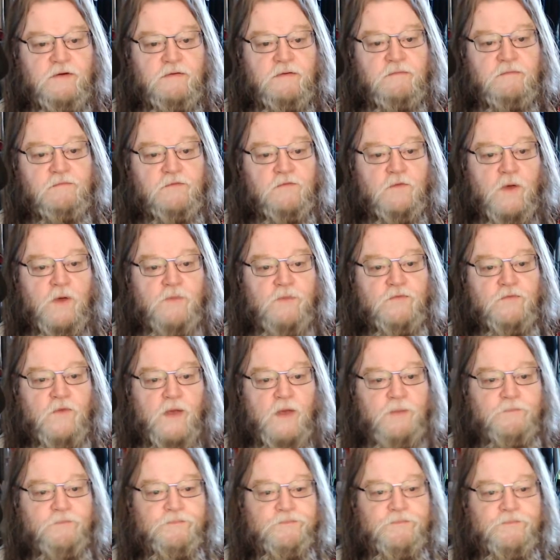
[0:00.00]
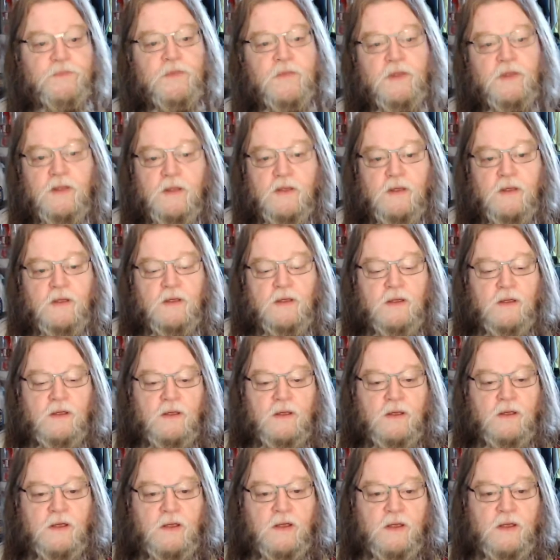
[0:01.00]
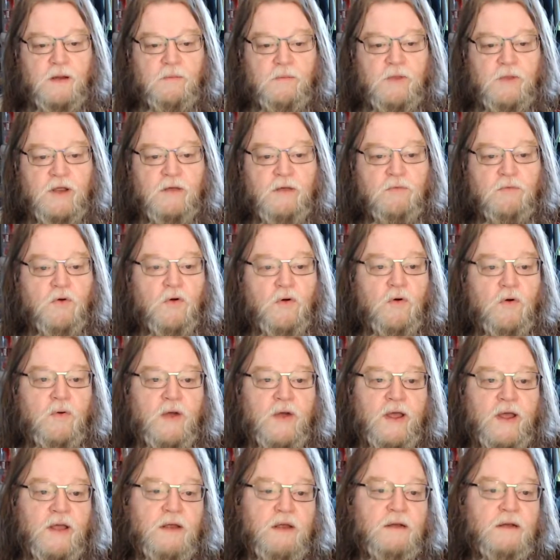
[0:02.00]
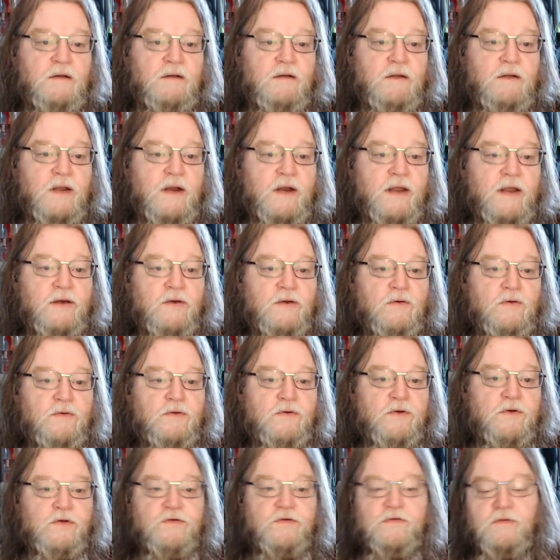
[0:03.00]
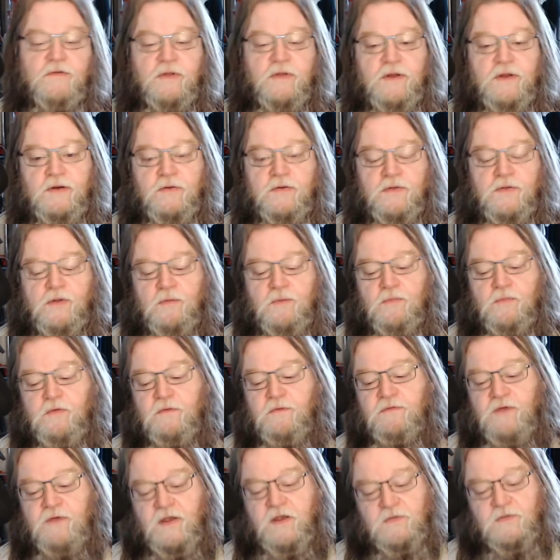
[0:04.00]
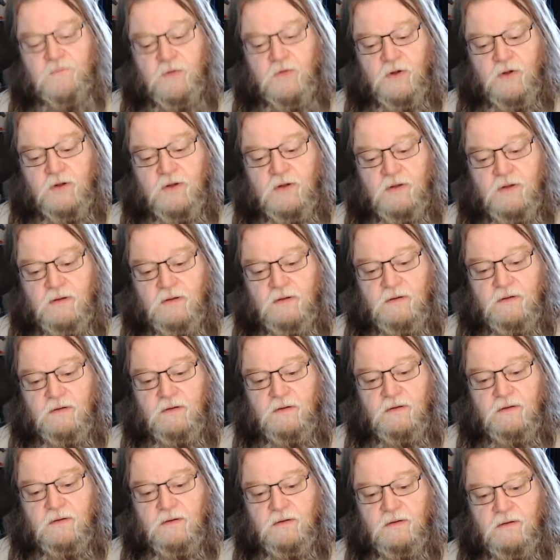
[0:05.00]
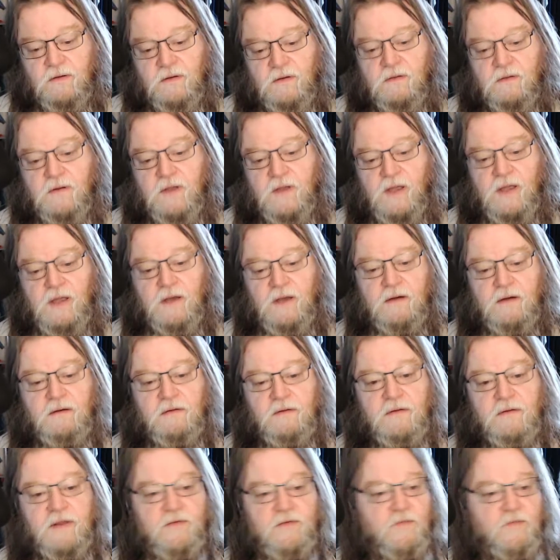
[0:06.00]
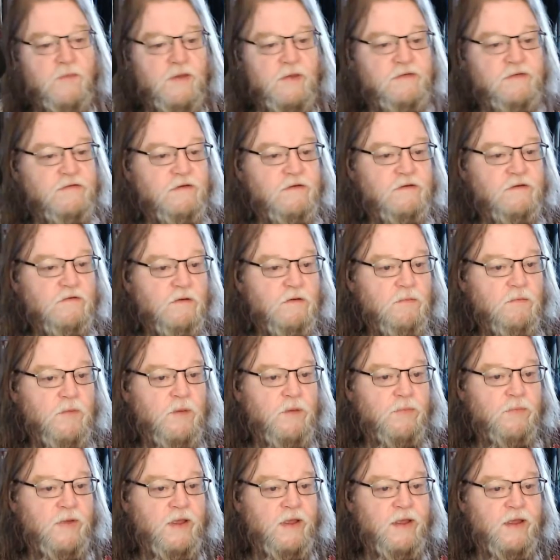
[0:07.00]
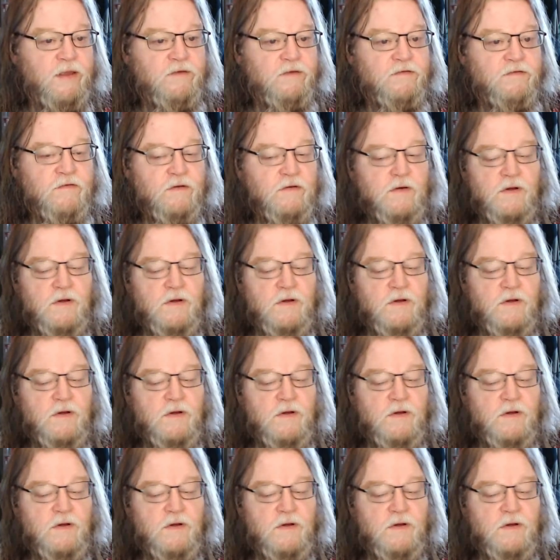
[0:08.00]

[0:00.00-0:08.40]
swipe, and make them go away that I don't usually do them. Facebook, you can leave a message on my page